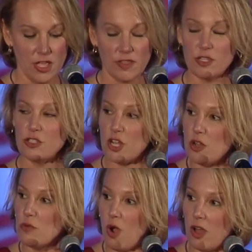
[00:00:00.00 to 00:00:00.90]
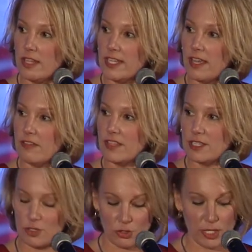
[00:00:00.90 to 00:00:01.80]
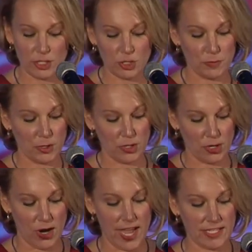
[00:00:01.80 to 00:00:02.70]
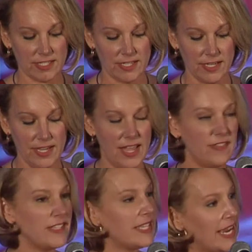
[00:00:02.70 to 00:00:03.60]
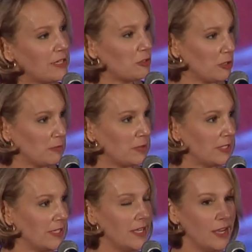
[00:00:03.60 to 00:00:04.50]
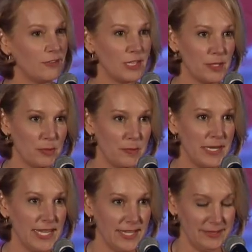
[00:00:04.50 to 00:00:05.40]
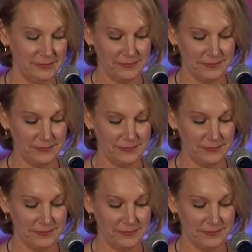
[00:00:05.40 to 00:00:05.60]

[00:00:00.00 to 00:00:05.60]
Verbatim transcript: the stonewalling of the entrenched bureaucrats, and the tantrums of the liberal media.